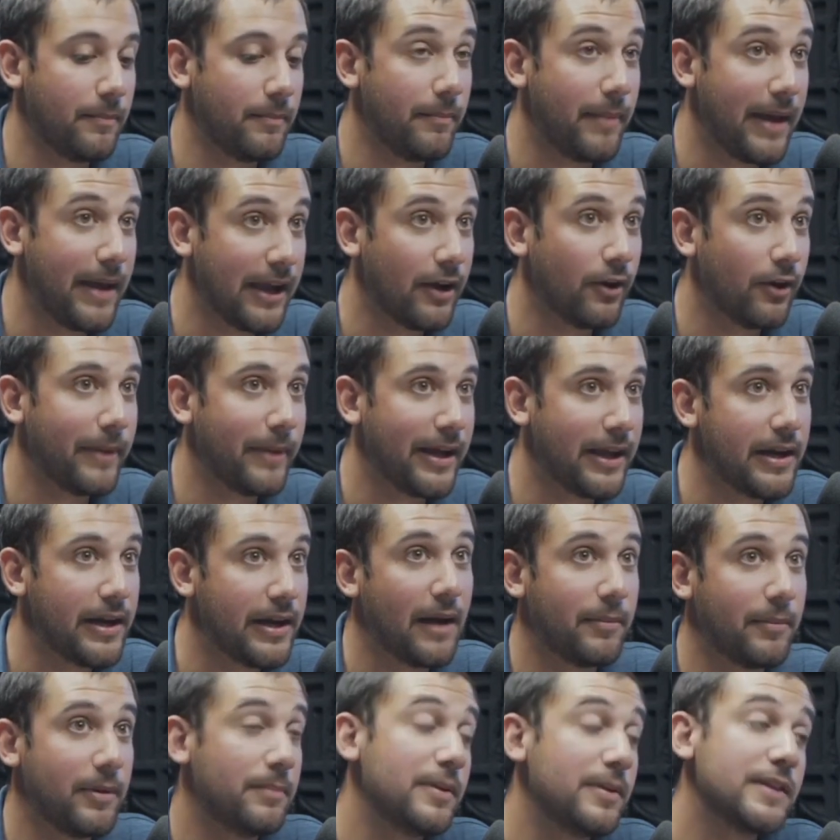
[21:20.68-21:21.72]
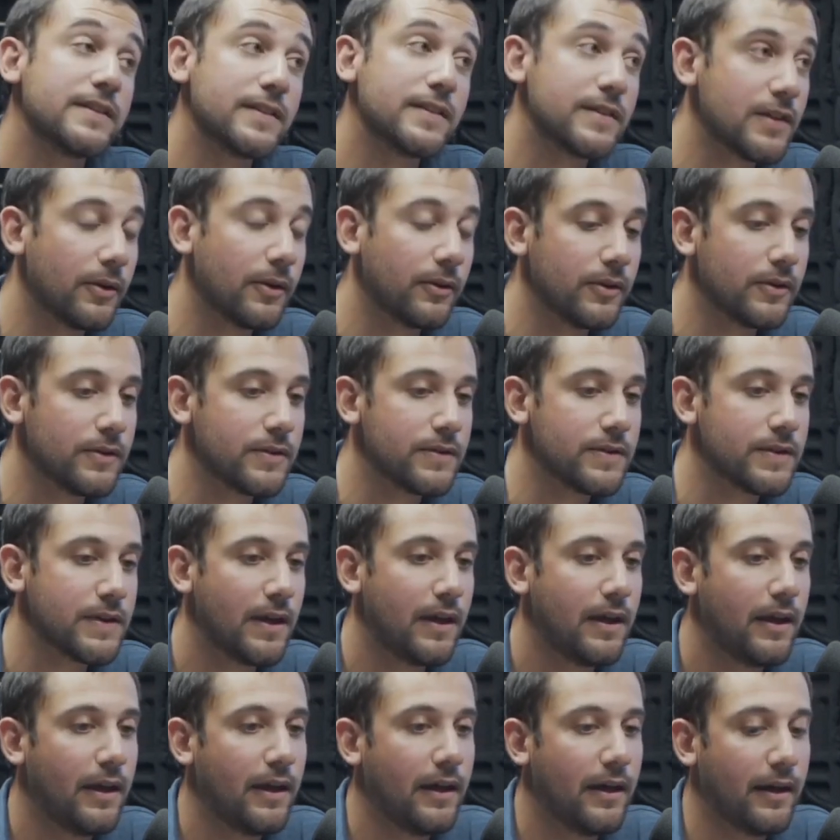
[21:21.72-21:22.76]
or may not be business owners.
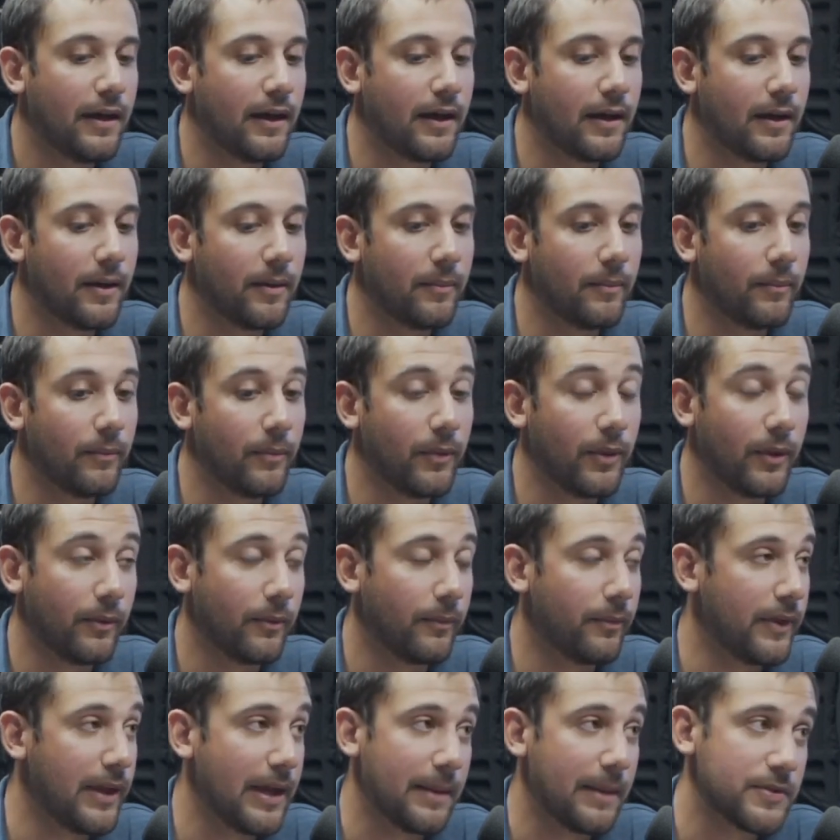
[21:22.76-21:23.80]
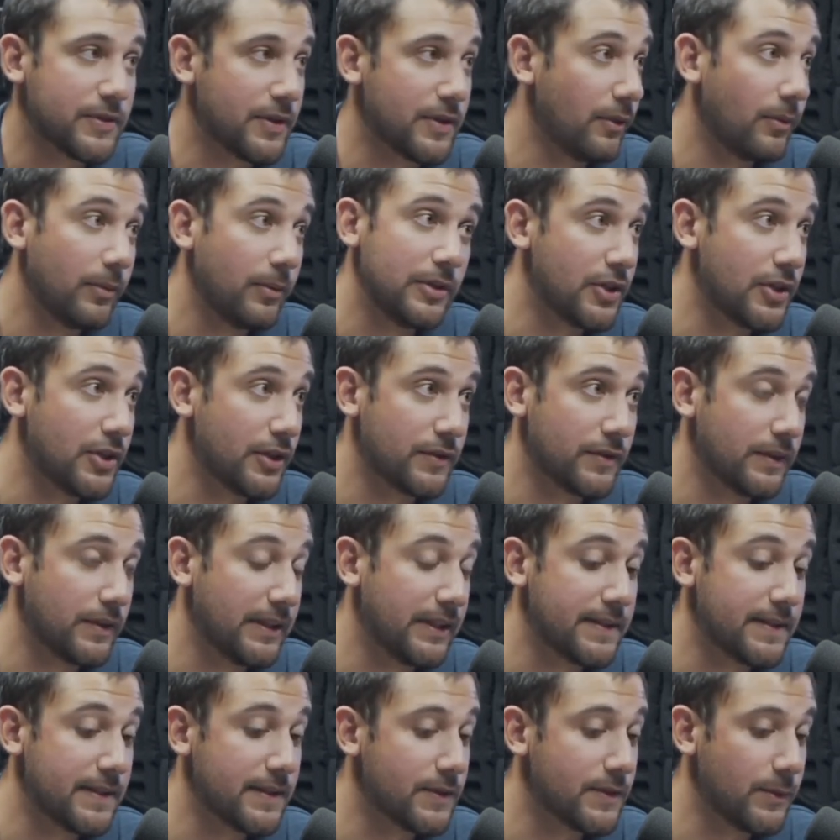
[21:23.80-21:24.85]
The episode that we just
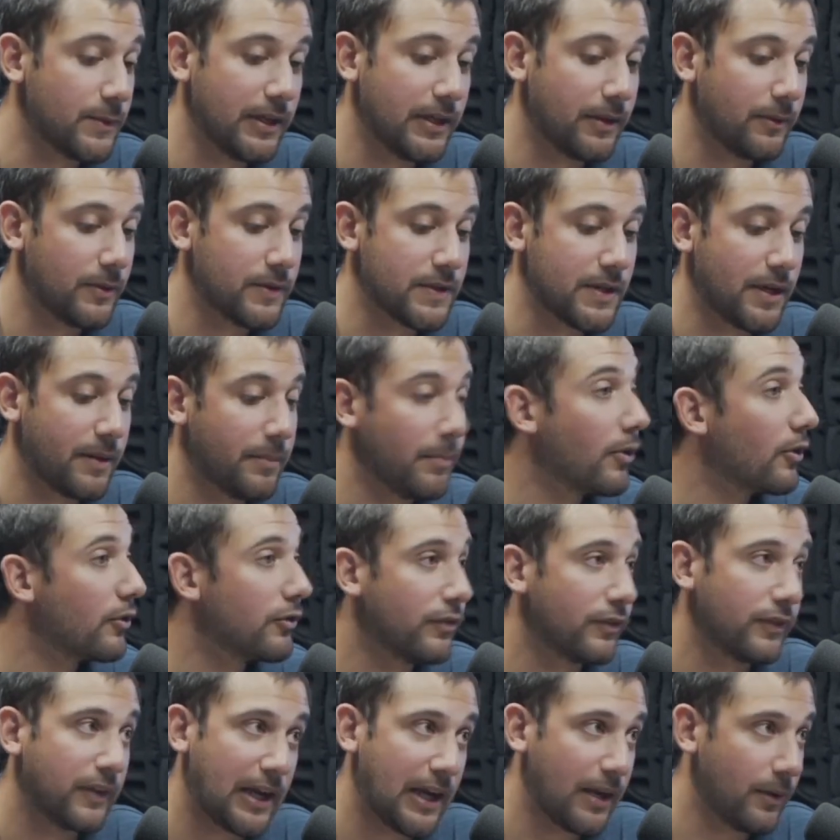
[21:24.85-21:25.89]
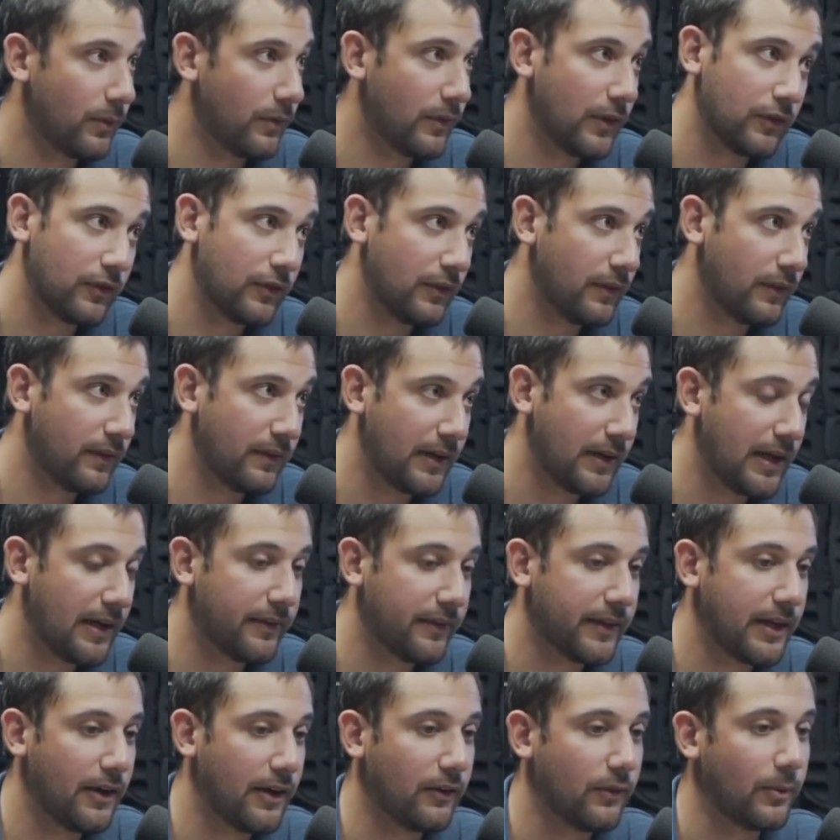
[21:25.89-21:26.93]
released this week was on mergers and acquisitions in
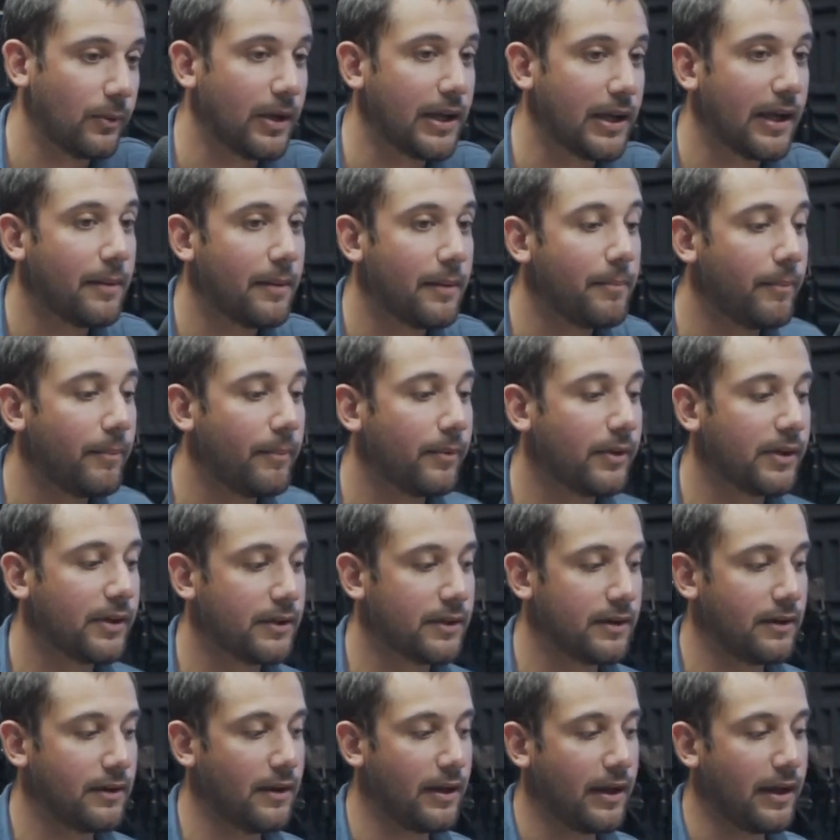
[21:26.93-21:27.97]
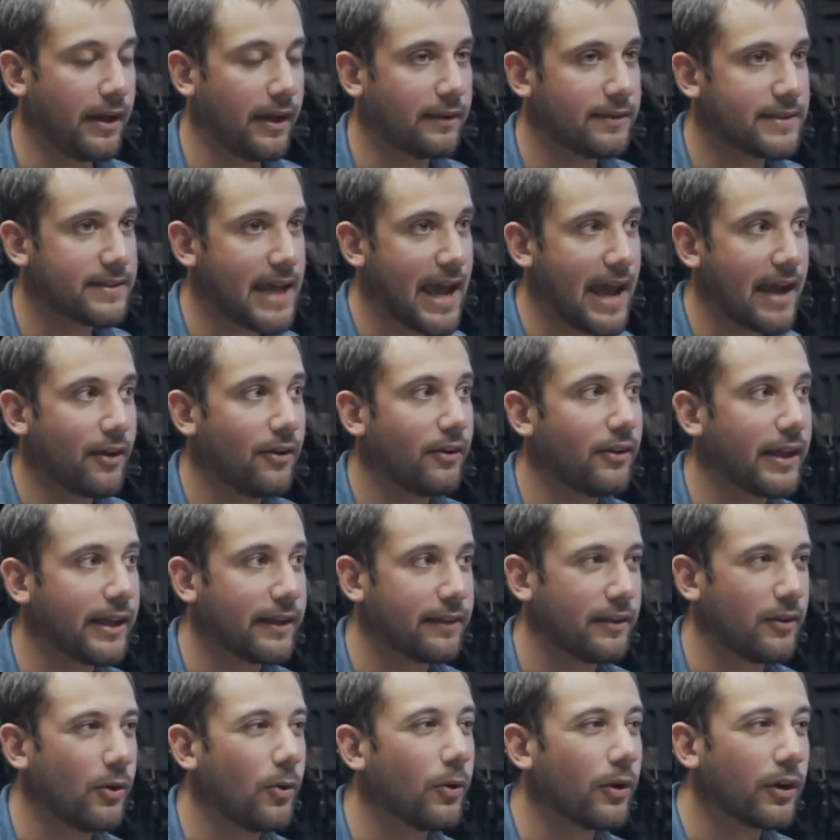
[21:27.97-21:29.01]
healthcare. So we kind of tackle like
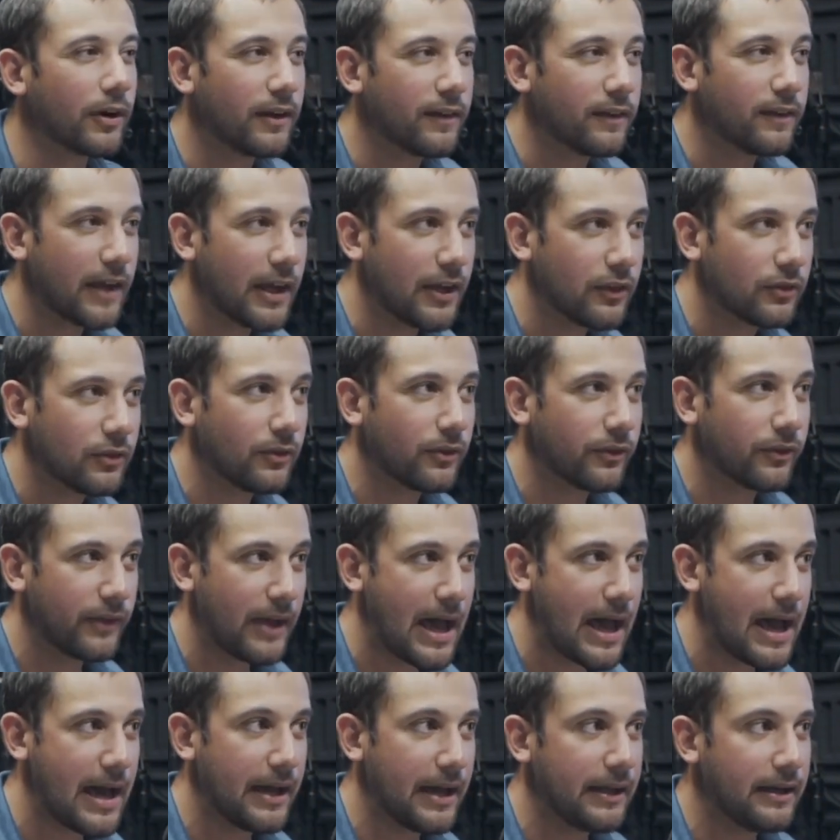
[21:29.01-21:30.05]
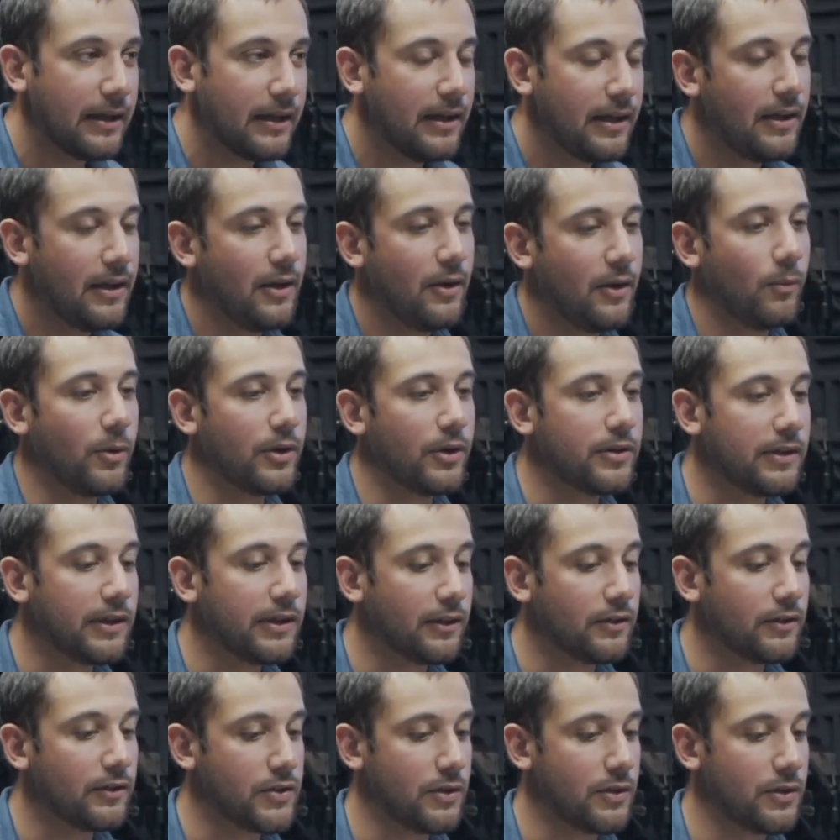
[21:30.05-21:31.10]
the organizational side. What do you need
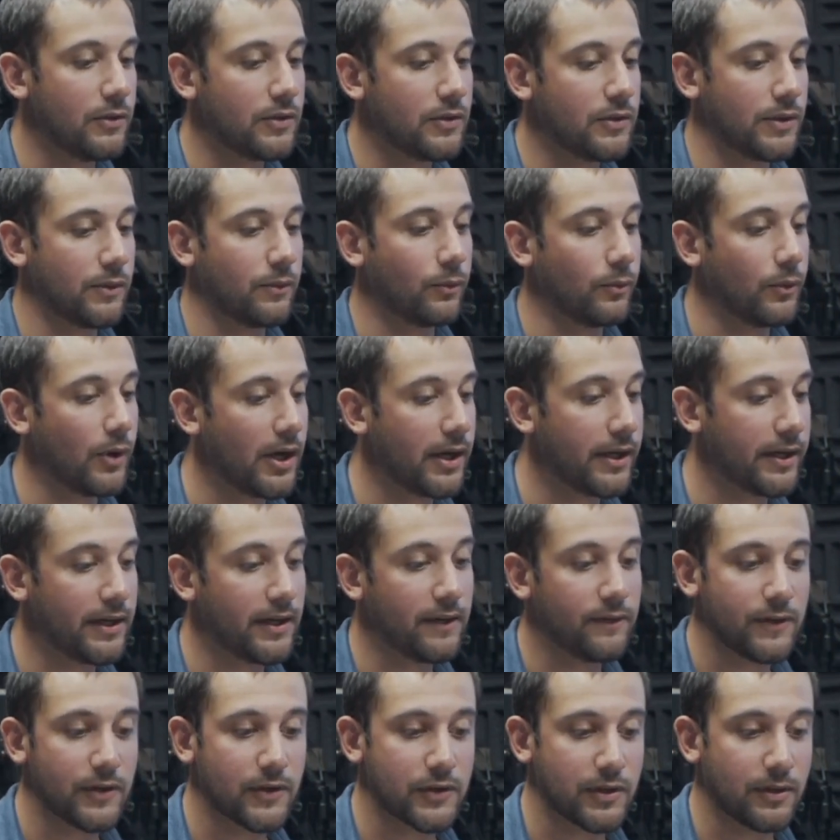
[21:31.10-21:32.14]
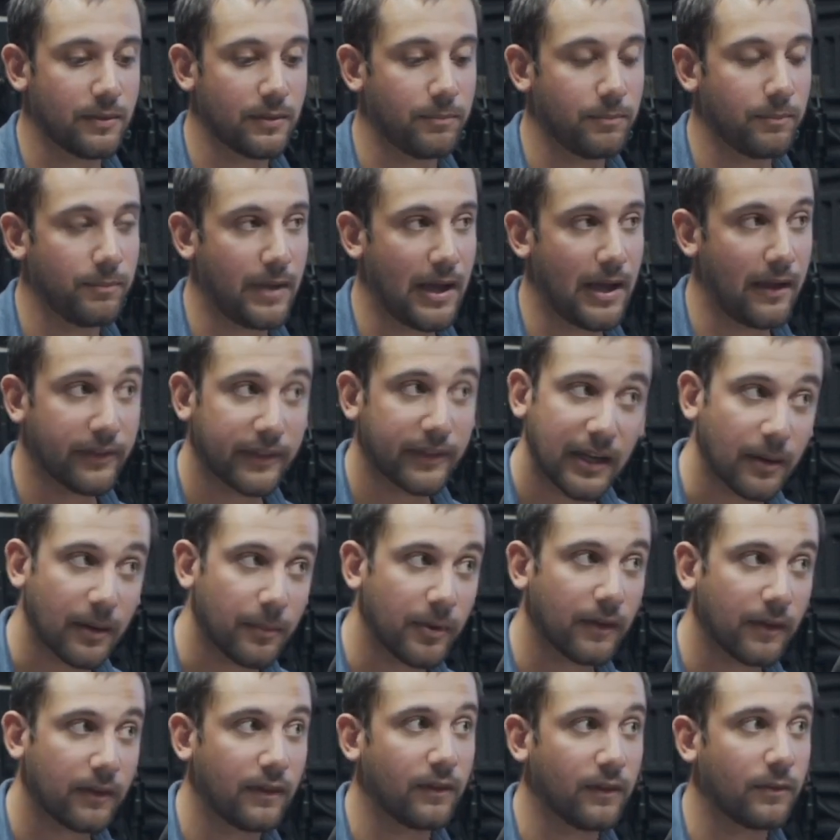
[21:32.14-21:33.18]
to do to run an efficient healthcare
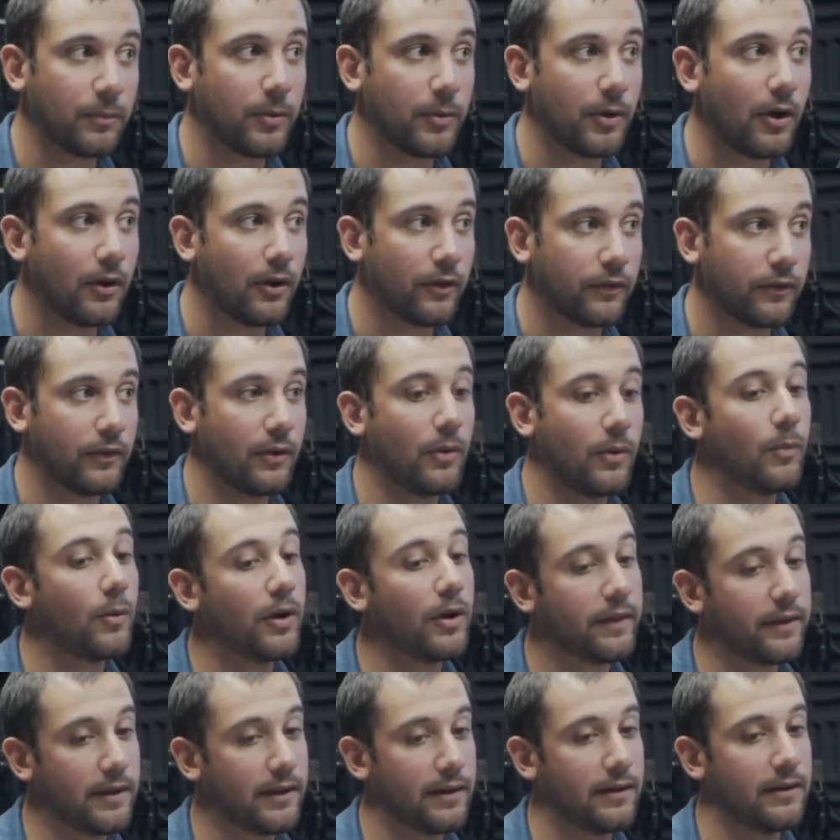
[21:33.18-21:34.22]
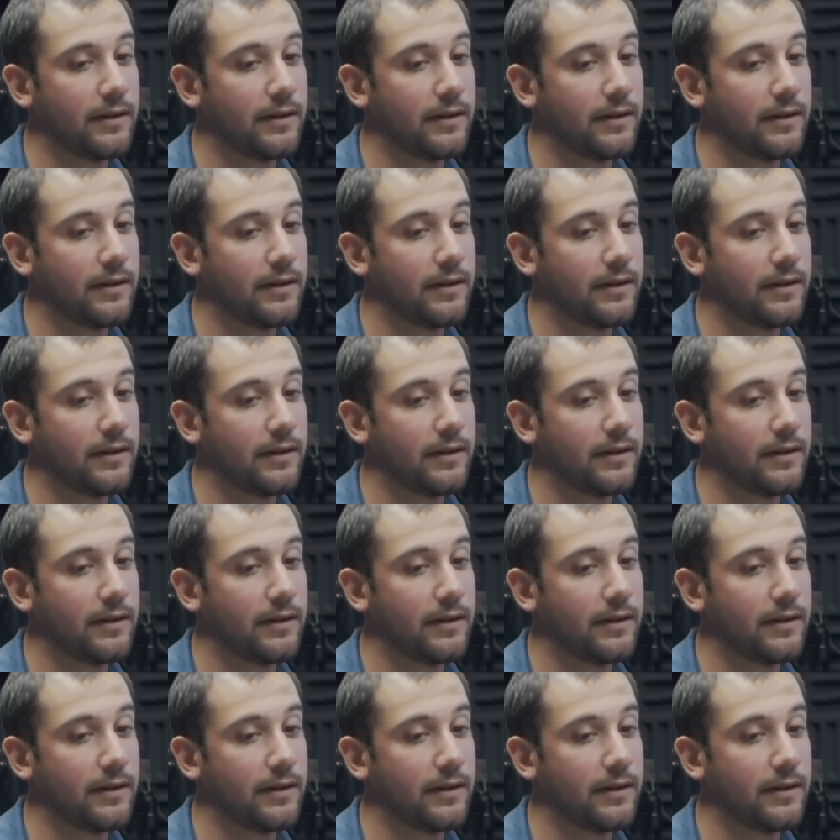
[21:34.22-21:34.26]
business, but also one that